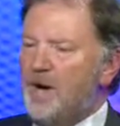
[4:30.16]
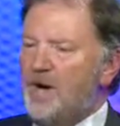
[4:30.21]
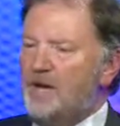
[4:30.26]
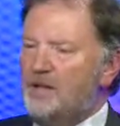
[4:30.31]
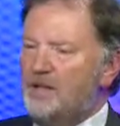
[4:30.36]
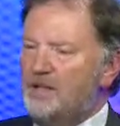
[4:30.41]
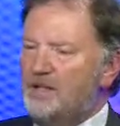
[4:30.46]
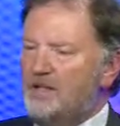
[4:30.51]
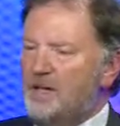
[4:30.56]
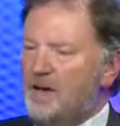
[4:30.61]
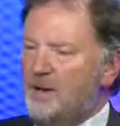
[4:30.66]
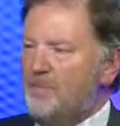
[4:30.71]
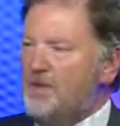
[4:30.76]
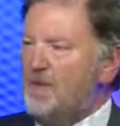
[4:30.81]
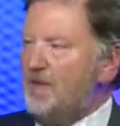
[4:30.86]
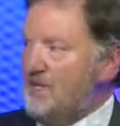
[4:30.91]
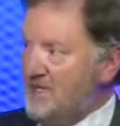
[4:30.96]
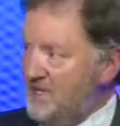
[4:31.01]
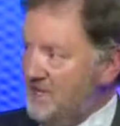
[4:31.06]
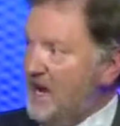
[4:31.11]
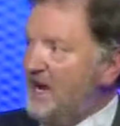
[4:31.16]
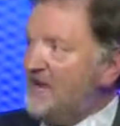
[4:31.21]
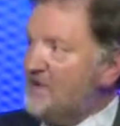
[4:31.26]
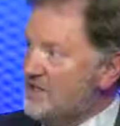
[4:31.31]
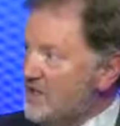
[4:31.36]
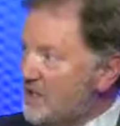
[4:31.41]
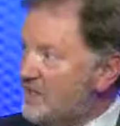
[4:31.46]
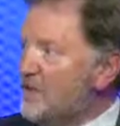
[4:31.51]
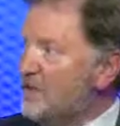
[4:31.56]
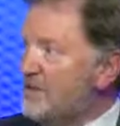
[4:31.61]
But it is now a
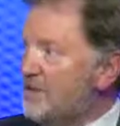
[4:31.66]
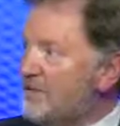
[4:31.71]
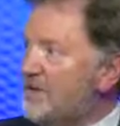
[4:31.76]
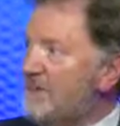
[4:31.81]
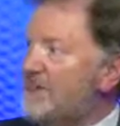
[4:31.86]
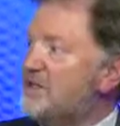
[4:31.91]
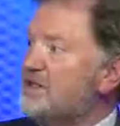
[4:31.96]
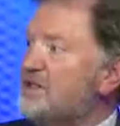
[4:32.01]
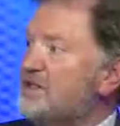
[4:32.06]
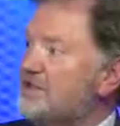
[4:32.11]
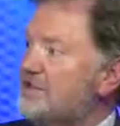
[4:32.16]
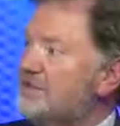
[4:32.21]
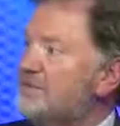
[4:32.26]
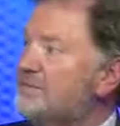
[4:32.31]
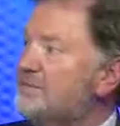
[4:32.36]
separate offence.